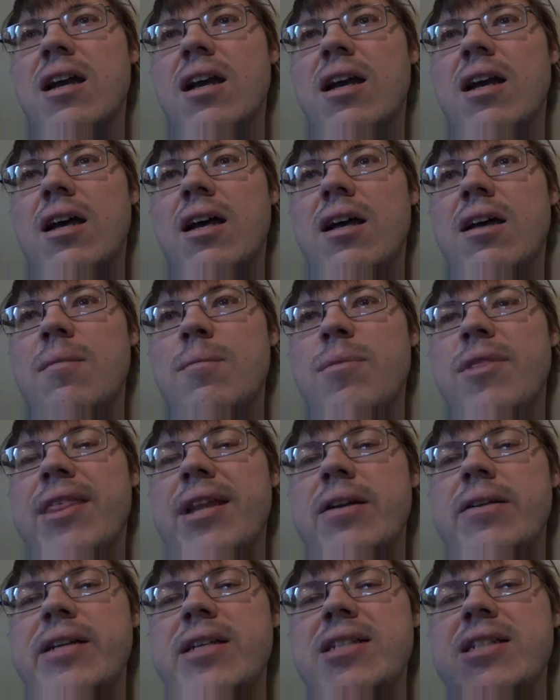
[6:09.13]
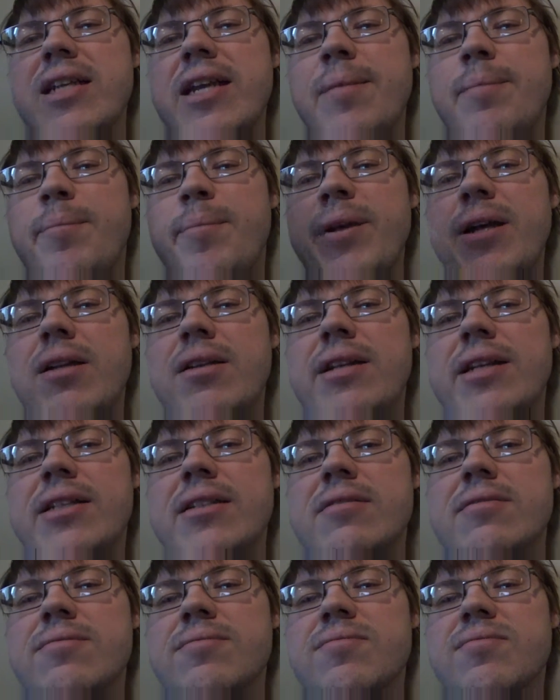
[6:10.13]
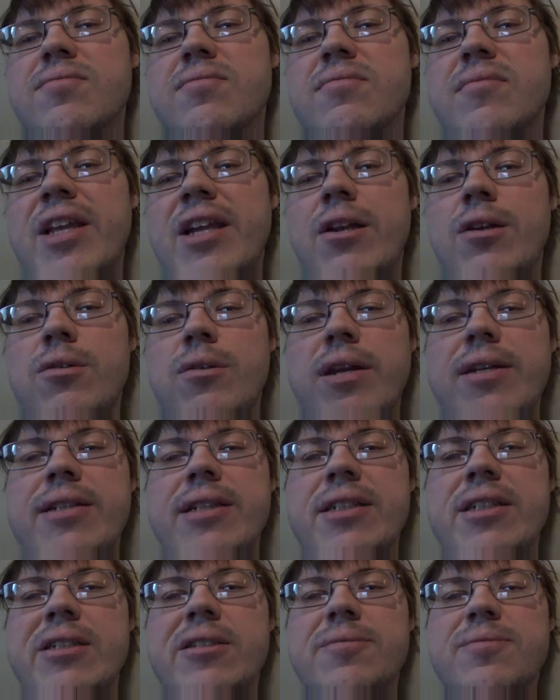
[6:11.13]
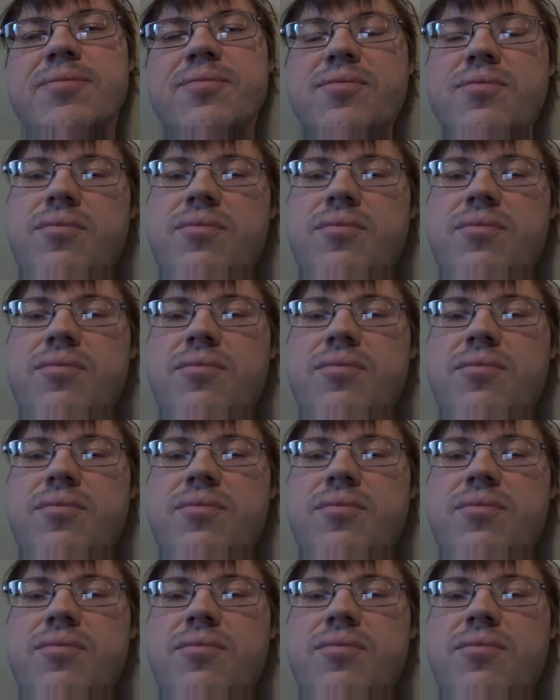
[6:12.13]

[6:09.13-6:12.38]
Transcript: um, there is a building here in Red Deer.